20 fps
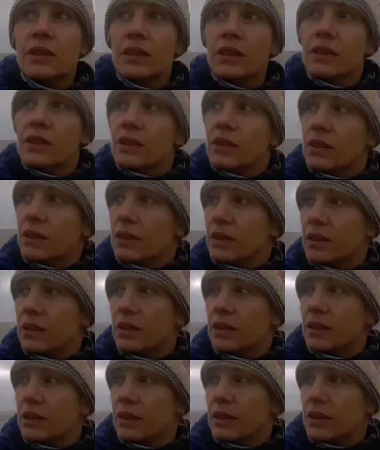
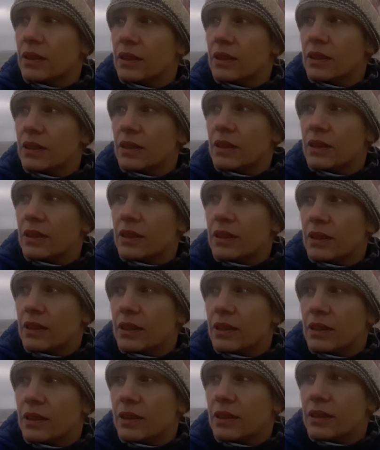
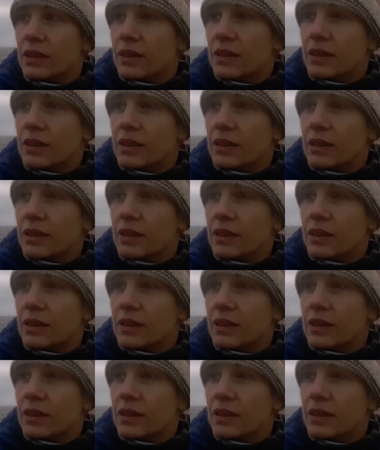Nobody speaks.